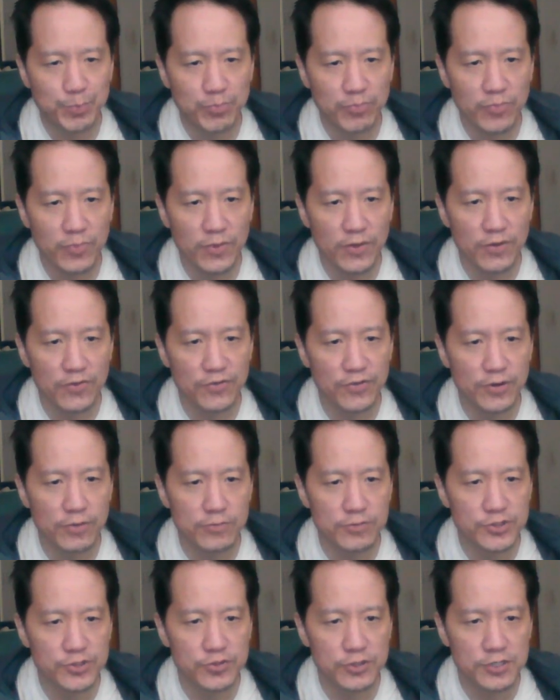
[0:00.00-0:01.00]
There's no
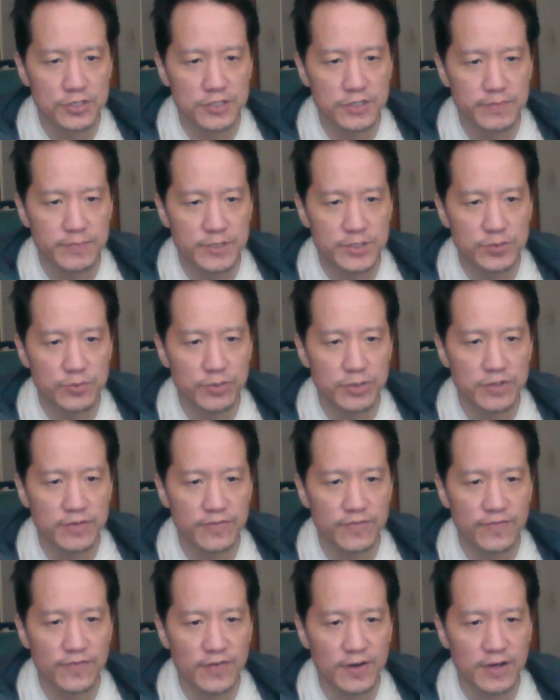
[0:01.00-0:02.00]
restriction between the
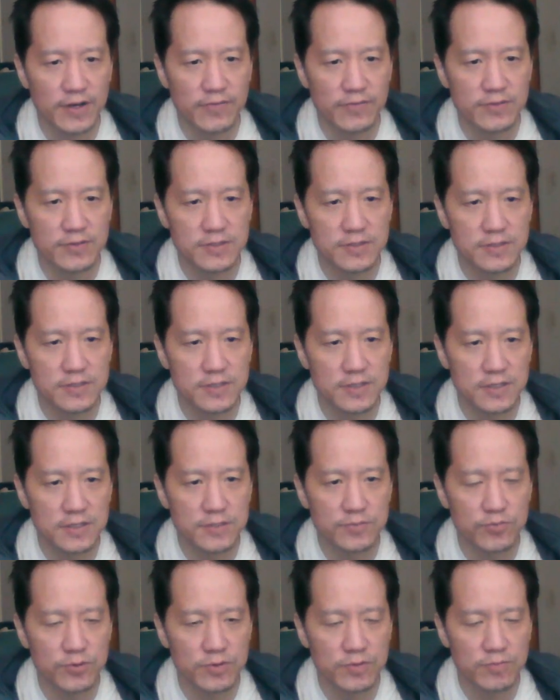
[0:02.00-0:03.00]
5 and
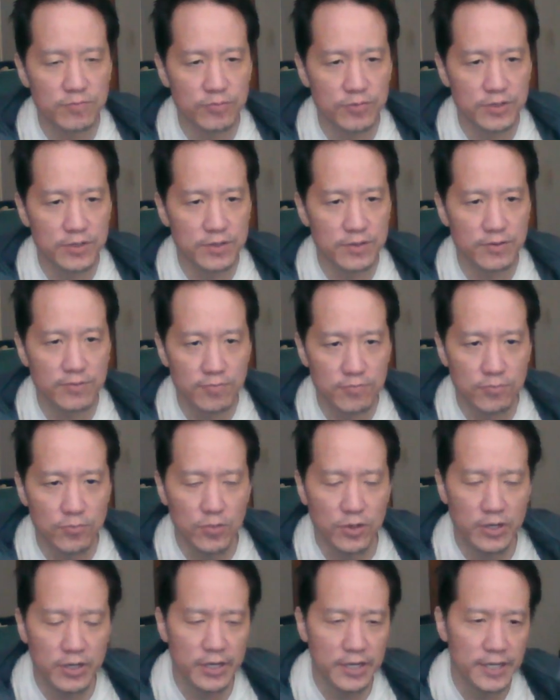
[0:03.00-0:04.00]
6 with the
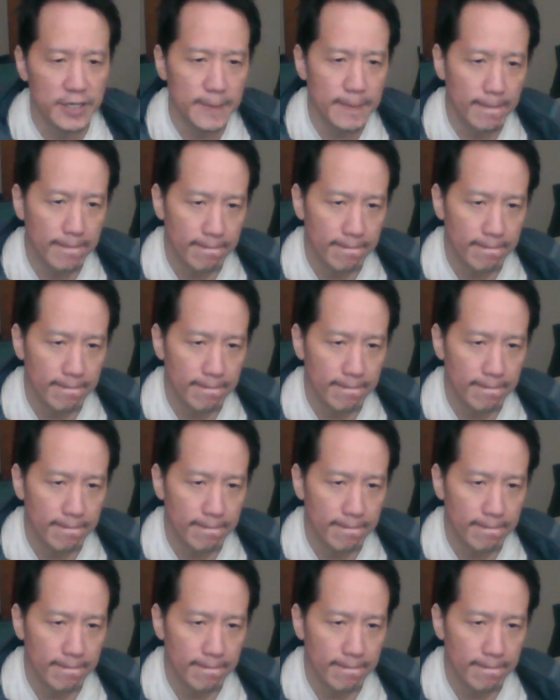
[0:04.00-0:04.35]
1.